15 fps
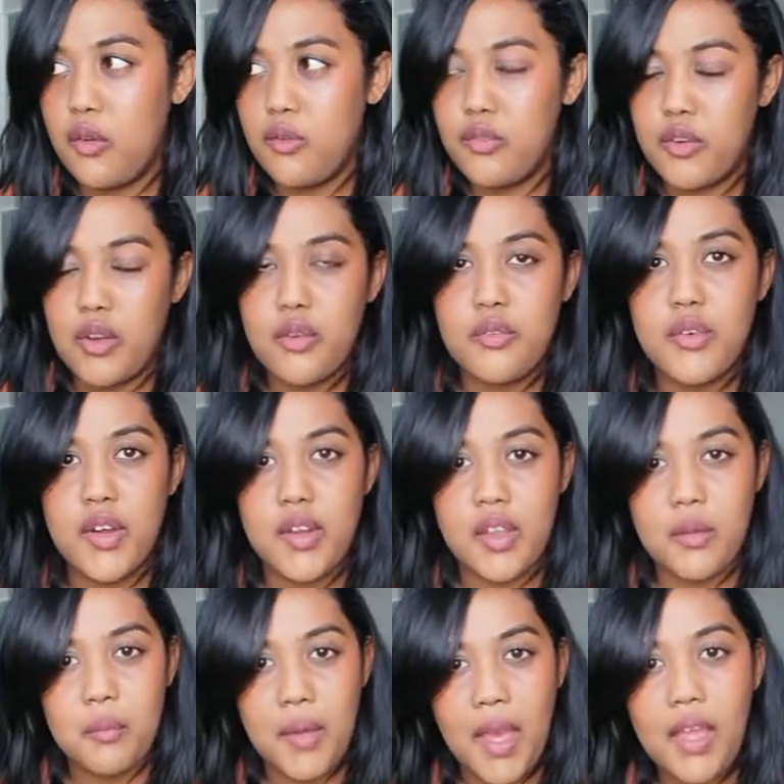for
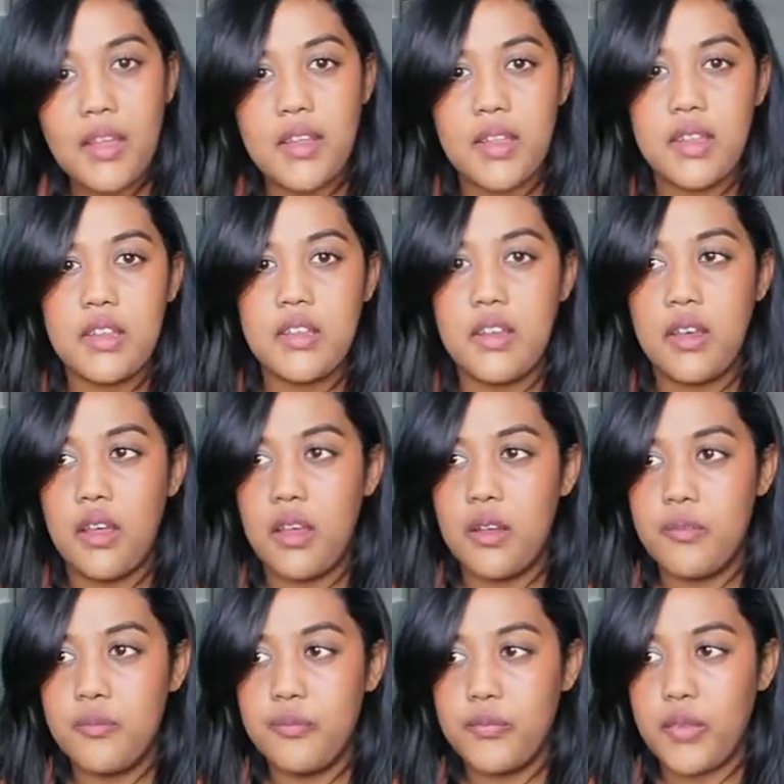referring back
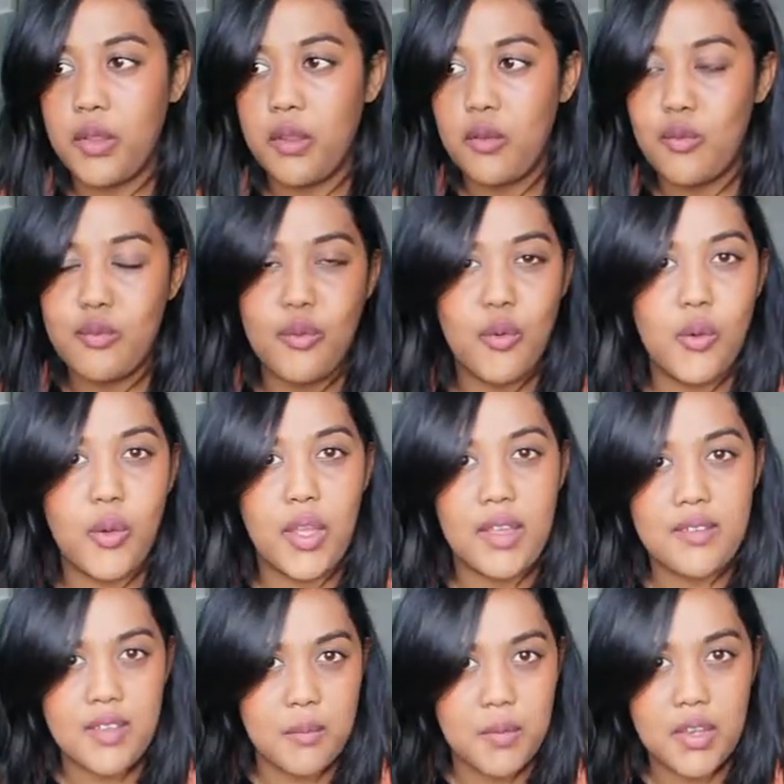for
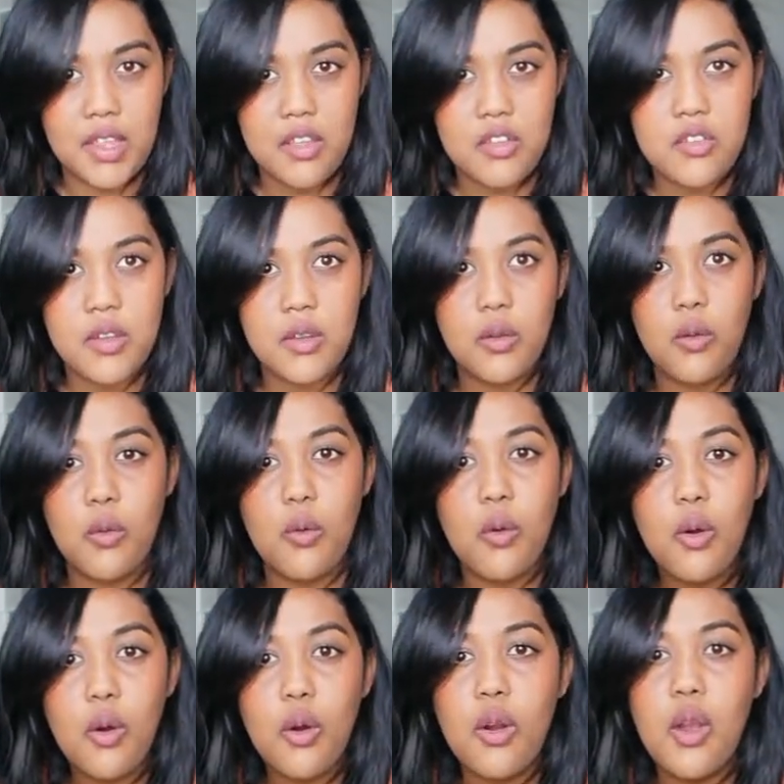examination
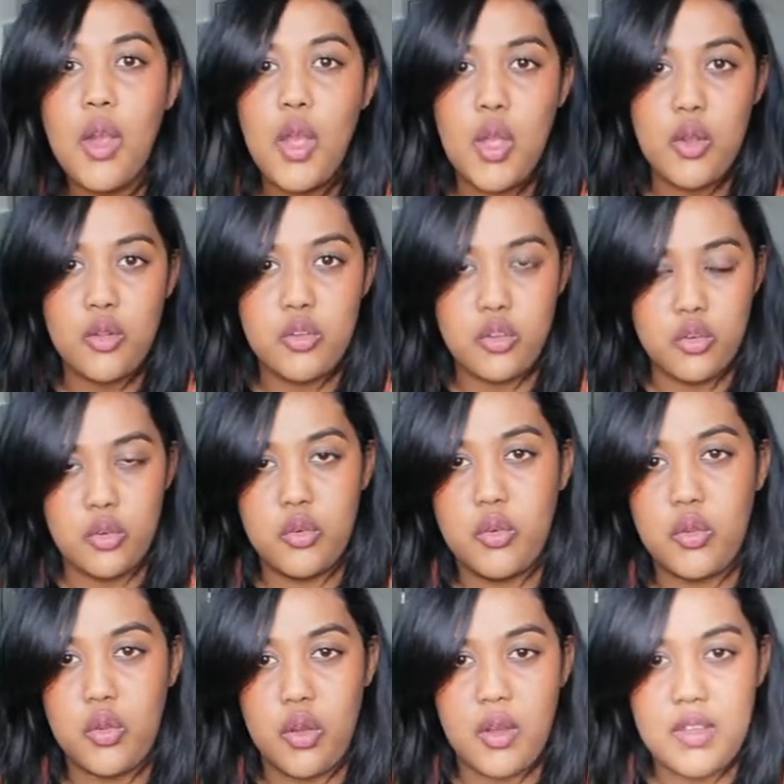or to do
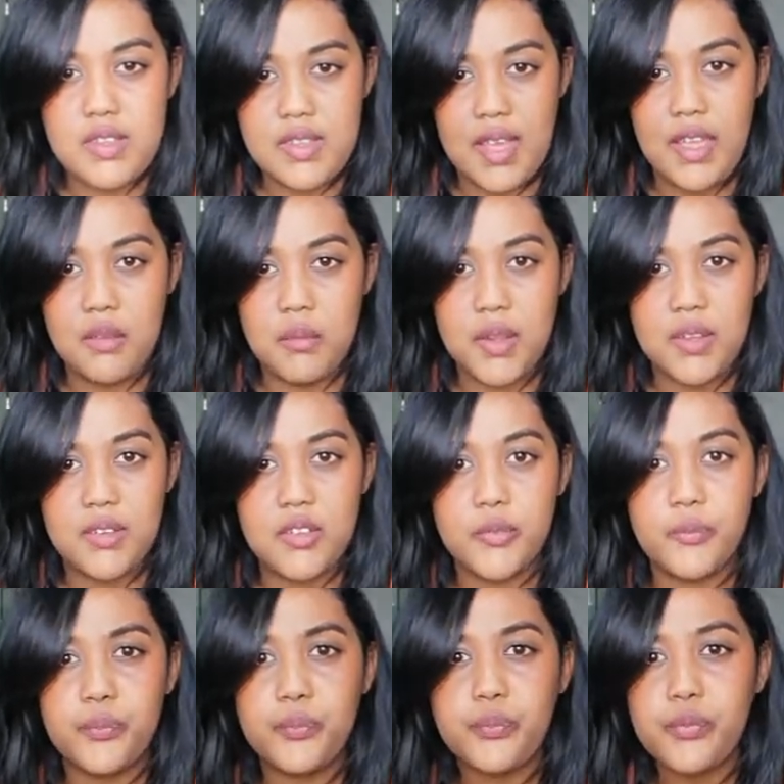your assignment.
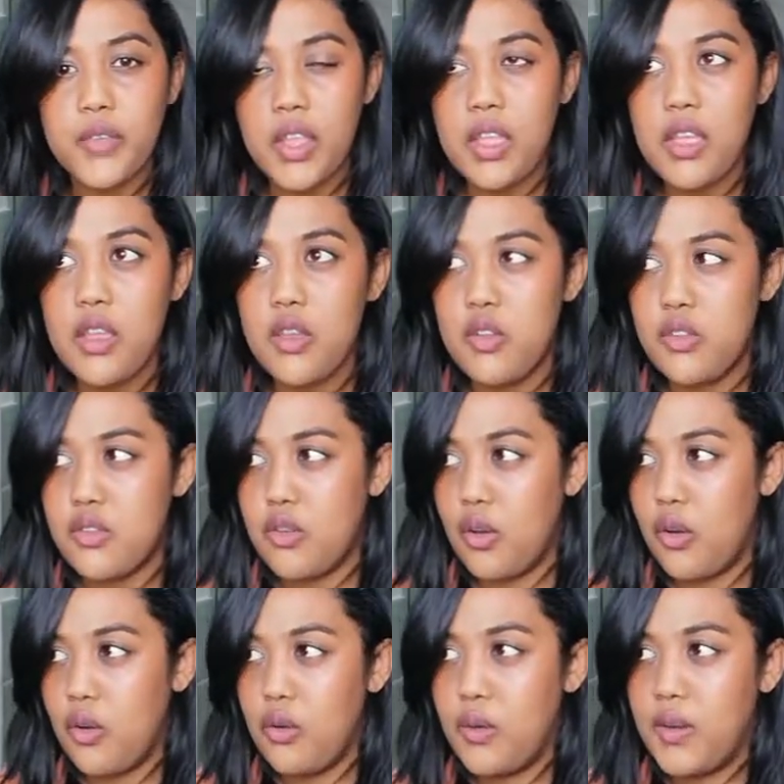
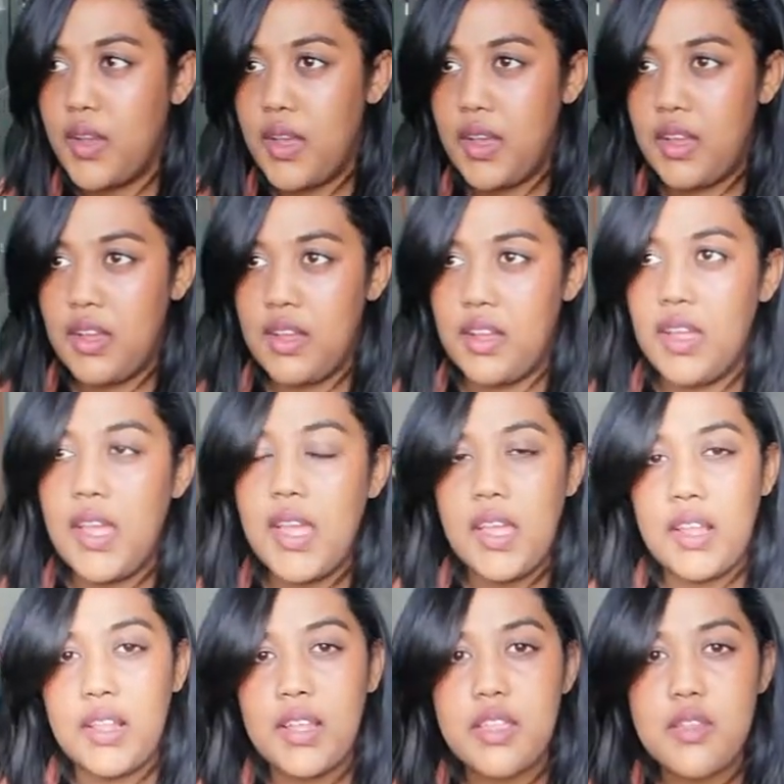So
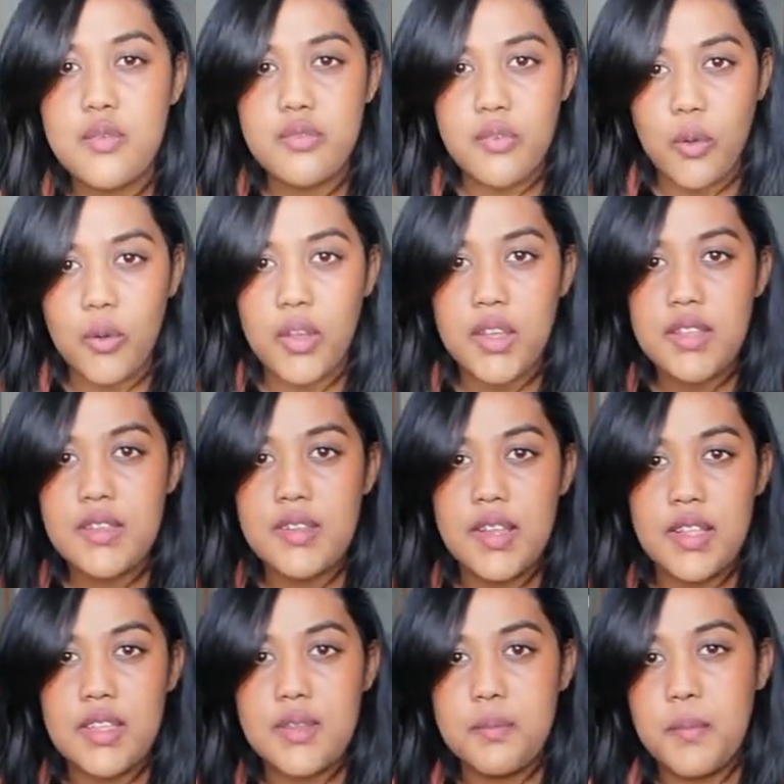let's focus,
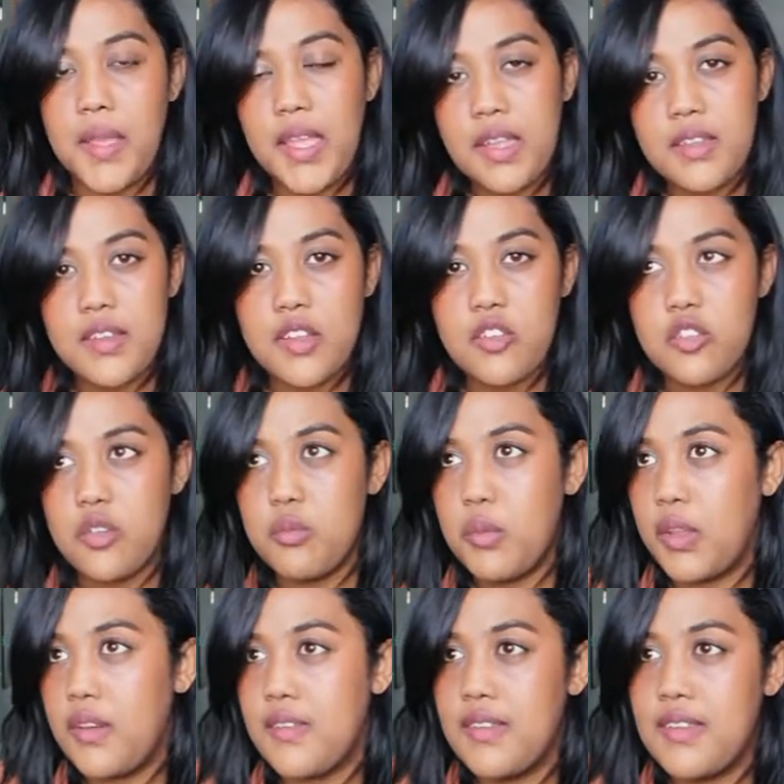let's pay attention
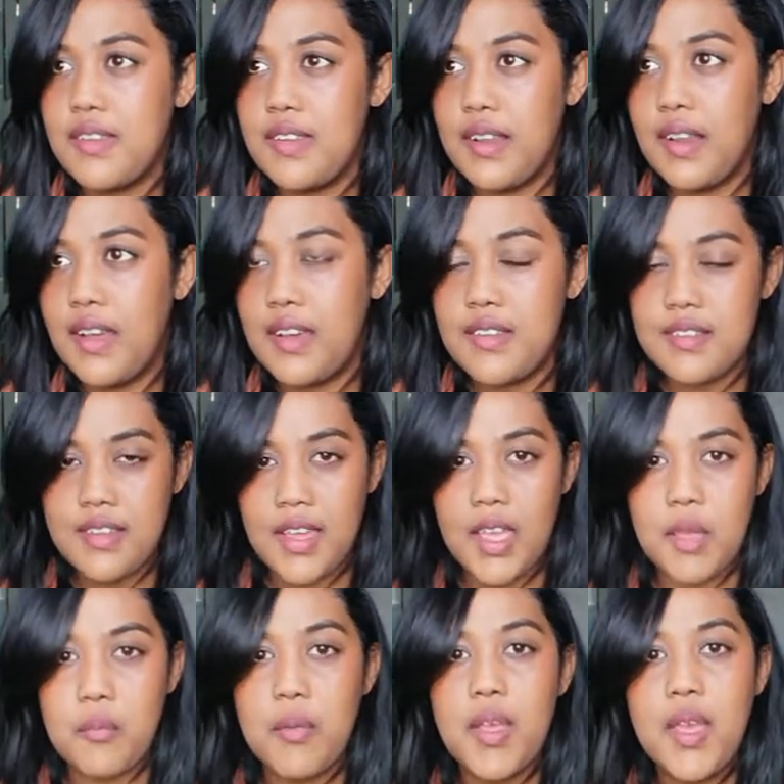because it's the last
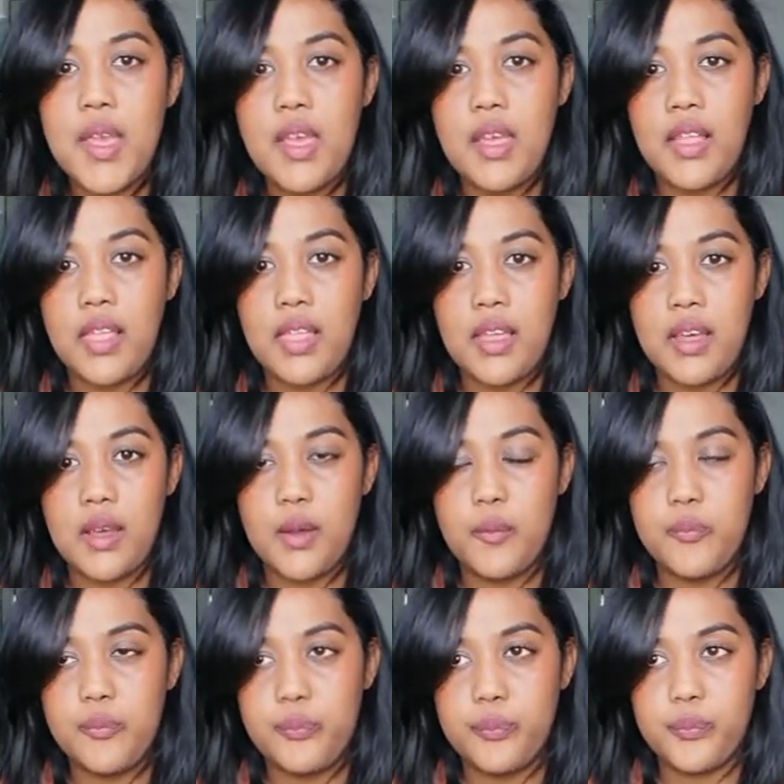time
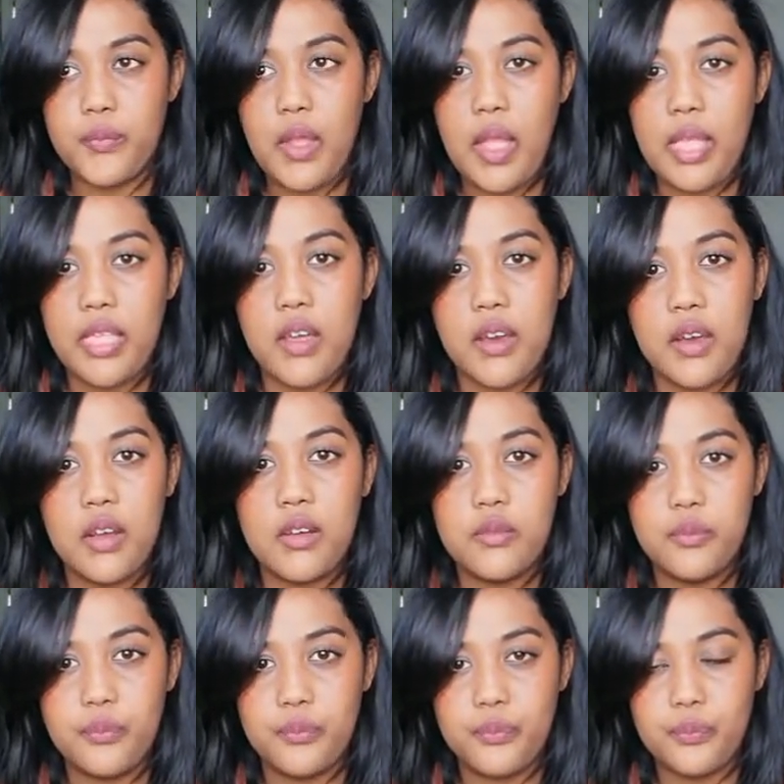the